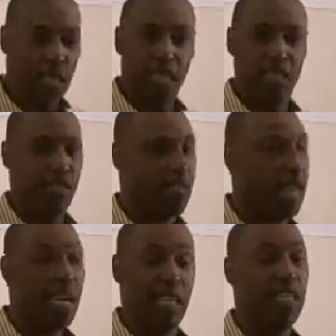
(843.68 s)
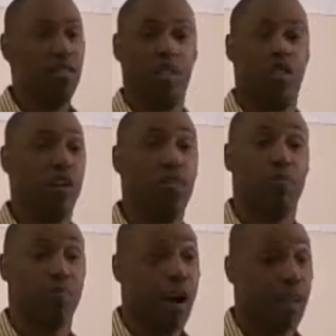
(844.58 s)
it is not easy
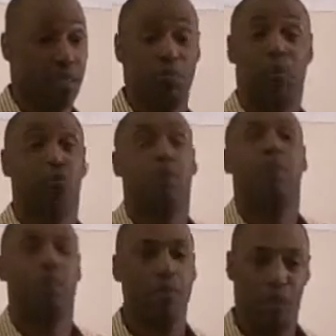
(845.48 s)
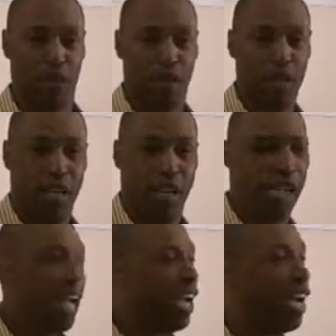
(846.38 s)
launching products. But remember,
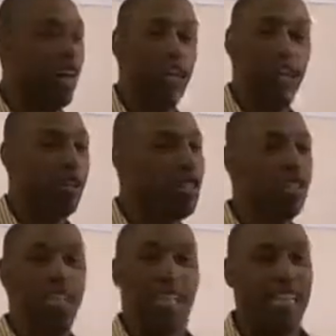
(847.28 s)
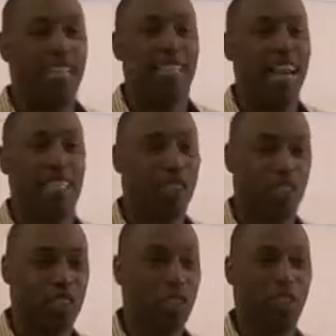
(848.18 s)
an invention is not
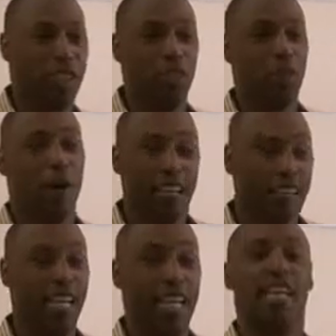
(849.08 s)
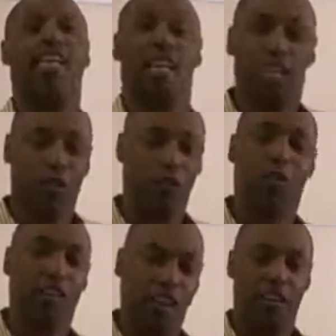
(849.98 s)
necessarily the greatest thing. It's
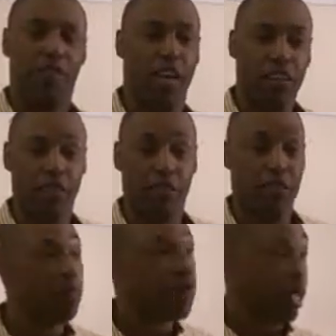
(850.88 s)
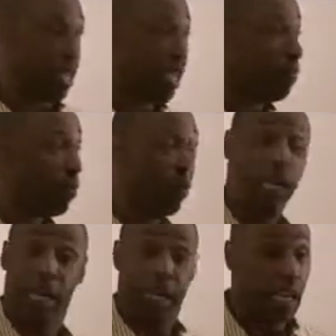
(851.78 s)
really the innovation. For example,
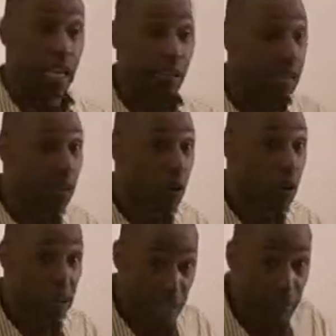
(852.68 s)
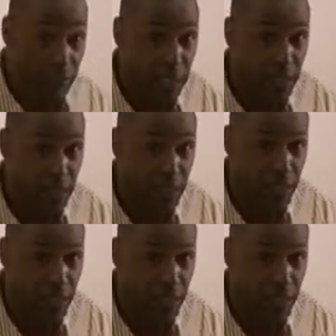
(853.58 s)
anybody ever heard of Netflix?